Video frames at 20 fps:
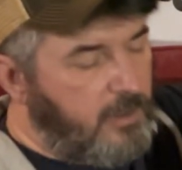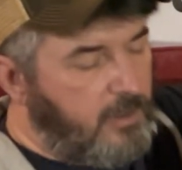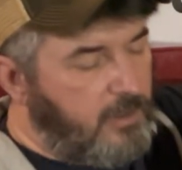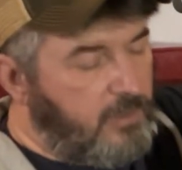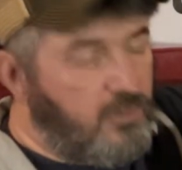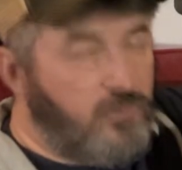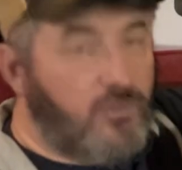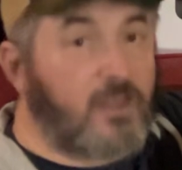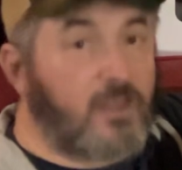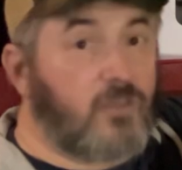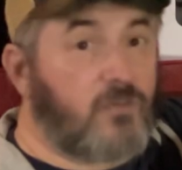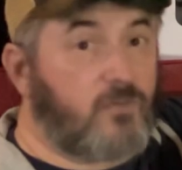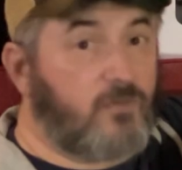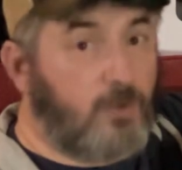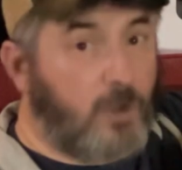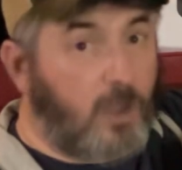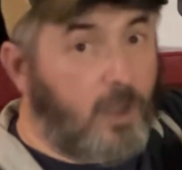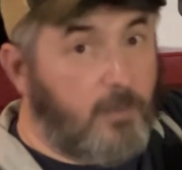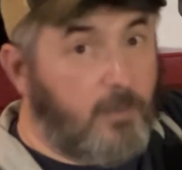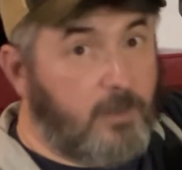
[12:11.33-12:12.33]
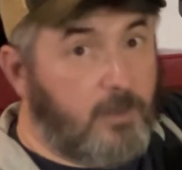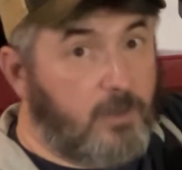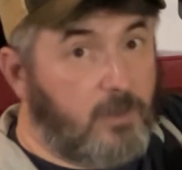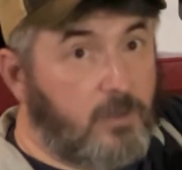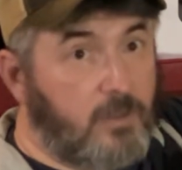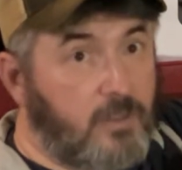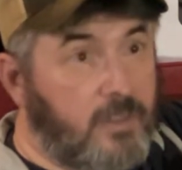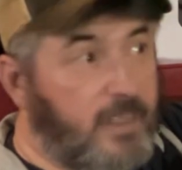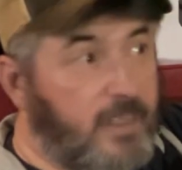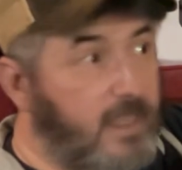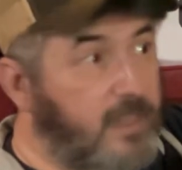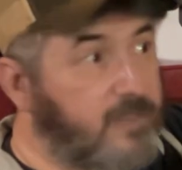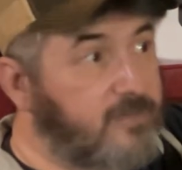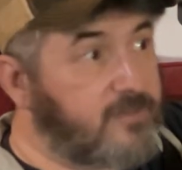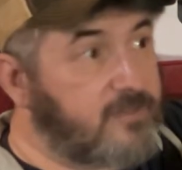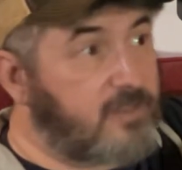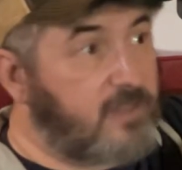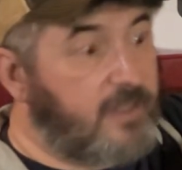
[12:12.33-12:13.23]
This thing is phenomenal. It's